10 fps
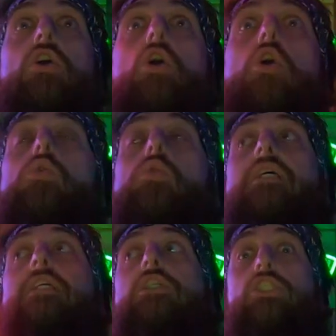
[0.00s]

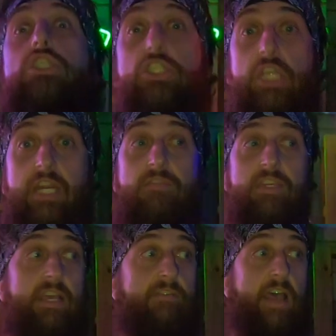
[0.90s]
holy shit, if
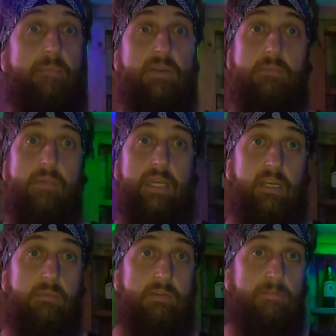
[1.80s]
this ever happened to me,
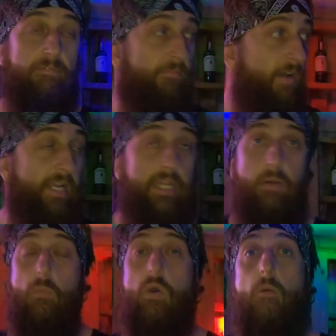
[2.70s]
I'd be
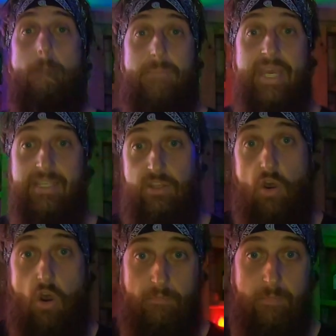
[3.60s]
fucking well pissed
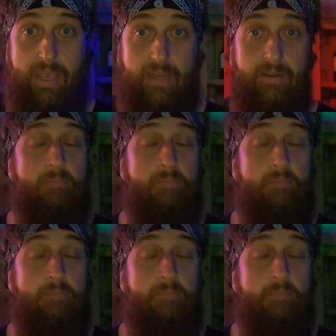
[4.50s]
off, man.